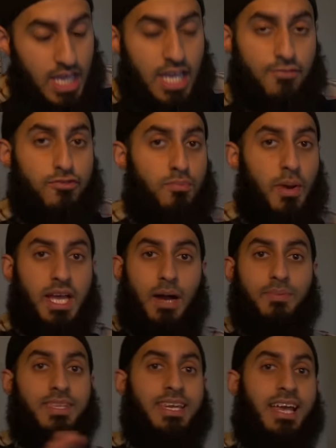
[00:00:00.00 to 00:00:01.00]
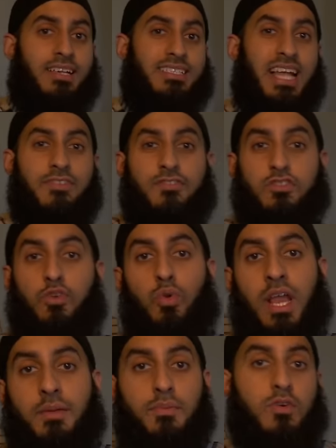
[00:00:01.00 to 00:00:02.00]
If you break up in the next life, it's too
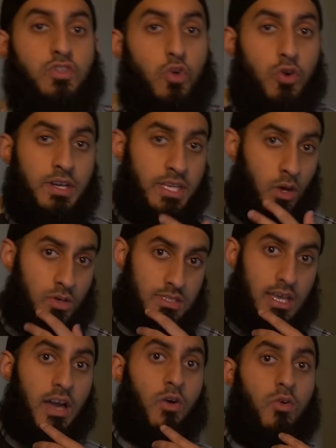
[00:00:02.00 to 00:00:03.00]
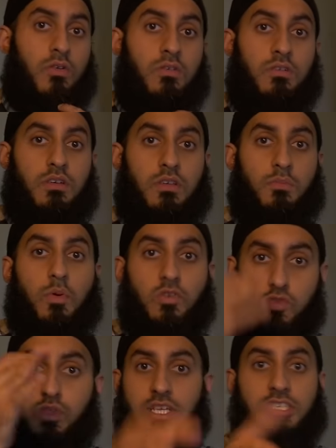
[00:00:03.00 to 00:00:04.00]
late because you're already going to hell.
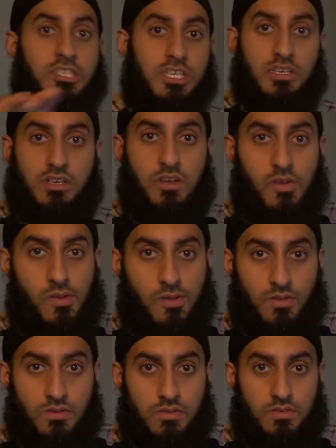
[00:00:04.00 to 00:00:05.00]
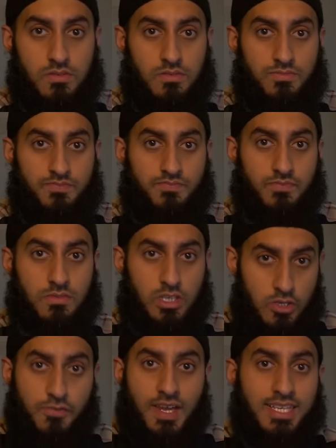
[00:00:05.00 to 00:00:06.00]
Because you did shirk.
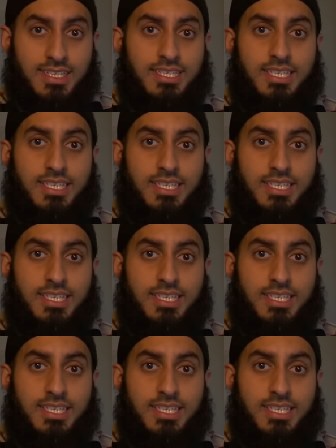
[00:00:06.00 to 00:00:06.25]
You fell into